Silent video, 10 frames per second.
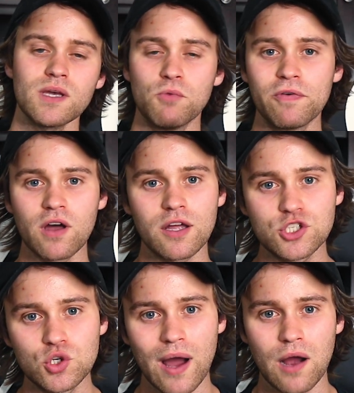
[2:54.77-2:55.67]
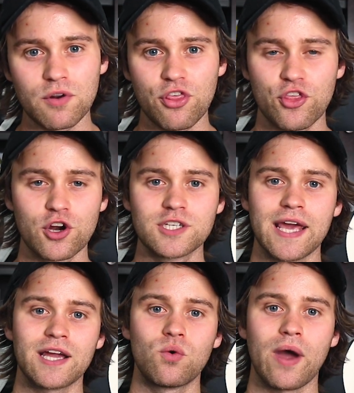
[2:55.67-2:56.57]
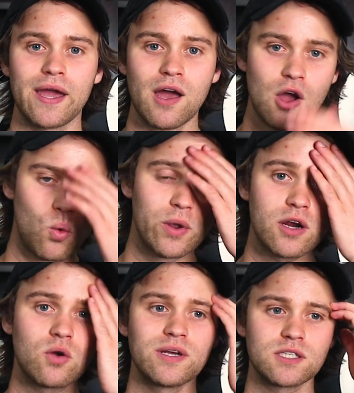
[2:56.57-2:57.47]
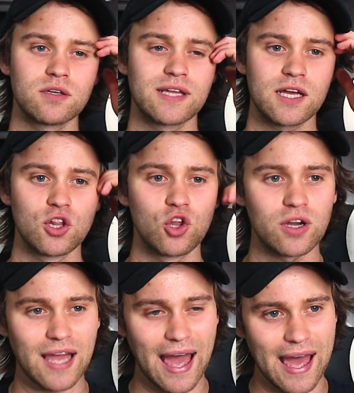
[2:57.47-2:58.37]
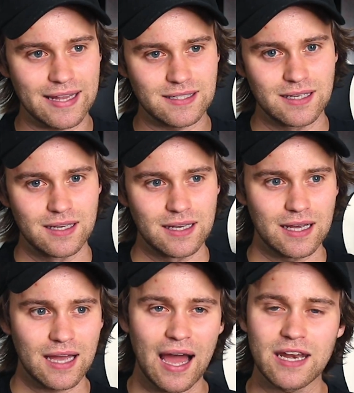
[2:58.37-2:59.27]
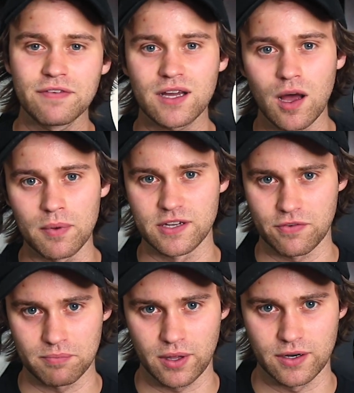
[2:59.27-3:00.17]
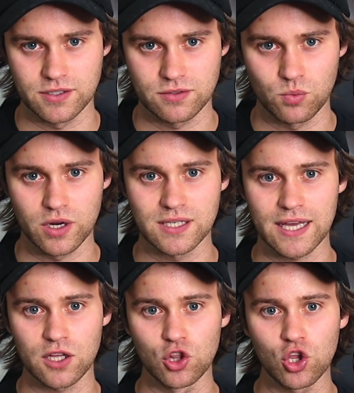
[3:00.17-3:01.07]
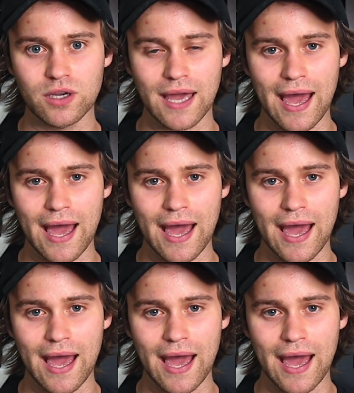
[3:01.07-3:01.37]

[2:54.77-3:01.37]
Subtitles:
Moving on to our third takeaway, we are going to take a look at kind of a couple different players. We're going to take a look